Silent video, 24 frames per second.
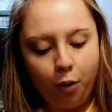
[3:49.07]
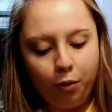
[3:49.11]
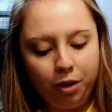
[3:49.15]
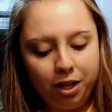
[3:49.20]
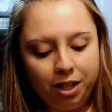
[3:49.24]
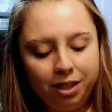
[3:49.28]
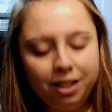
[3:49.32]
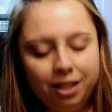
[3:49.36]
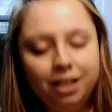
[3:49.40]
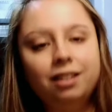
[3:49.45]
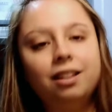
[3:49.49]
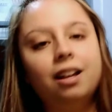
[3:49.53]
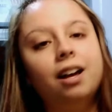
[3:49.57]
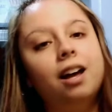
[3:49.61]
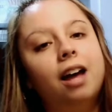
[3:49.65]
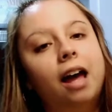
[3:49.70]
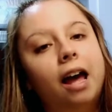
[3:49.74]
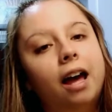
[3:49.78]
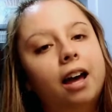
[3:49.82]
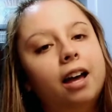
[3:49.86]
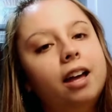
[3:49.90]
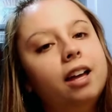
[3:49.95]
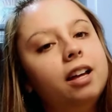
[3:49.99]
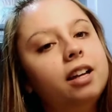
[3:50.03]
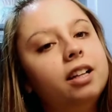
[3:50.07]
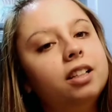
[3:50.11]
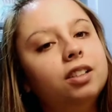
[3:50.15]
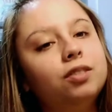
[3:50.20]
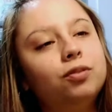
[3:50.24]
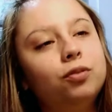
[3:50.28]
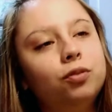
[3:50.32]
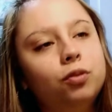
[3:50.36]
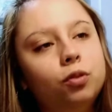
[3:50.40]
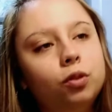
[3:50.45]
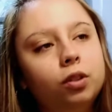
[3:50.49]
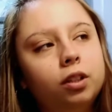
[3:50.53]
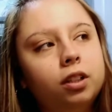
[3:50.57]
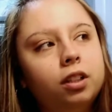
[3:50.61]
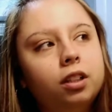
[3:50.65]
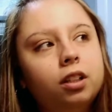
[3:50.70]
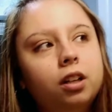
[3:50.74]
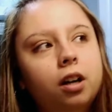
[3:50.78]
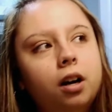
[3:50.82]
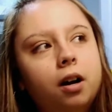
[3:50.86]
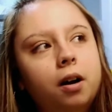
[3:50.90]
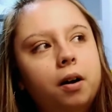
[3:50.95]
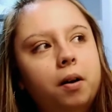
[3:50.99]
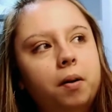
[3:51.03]
I want to think the egg is
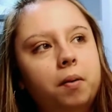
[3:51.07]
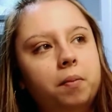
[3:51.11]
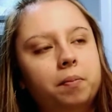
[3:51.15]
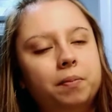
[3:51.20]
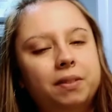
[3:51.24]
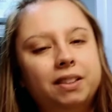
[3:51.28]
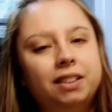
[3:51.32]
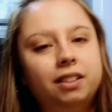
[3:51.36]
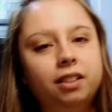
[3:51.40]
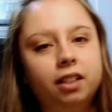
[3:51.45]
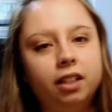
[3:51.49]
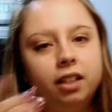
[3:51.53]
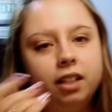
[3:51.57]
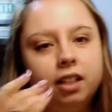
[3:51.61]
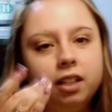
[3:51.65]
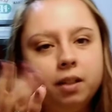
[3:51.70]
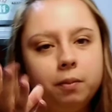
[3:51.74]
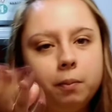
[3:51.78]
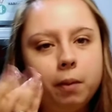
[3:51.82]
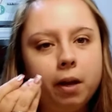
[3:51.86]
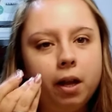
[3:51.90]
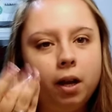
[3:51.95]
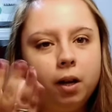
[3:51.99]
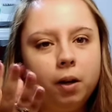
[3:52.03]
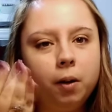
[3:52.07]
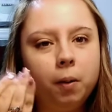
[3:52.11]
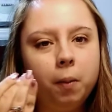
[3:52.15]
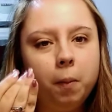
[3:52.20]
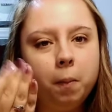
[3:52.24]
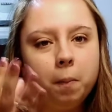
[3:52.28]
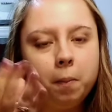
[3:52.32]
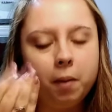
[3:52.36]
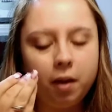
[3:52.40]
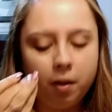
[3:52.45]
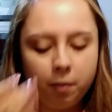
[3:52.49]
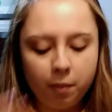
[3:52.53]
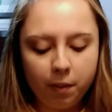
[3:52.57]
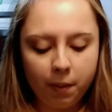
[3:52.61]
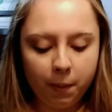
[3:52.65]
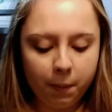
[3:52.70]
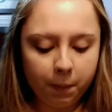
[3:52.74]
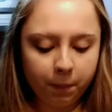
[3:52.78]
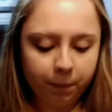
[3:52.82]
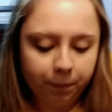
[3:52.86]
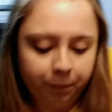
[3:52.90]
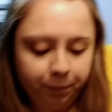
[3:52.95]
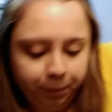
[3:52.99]
for sticking better, maybe.